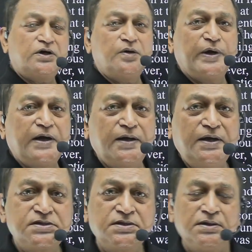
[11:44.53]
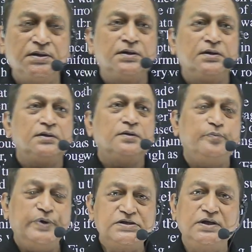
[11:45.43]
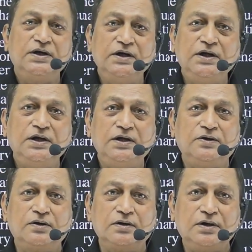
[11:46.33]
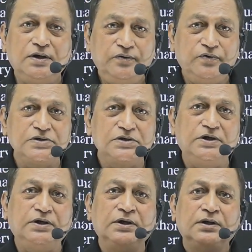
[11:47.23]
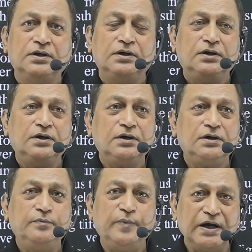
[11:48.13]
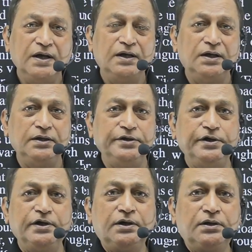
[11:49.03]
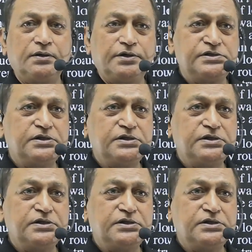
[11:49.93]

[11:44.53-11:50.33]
mechanics. Basically, or he was a mechanical engineer teaching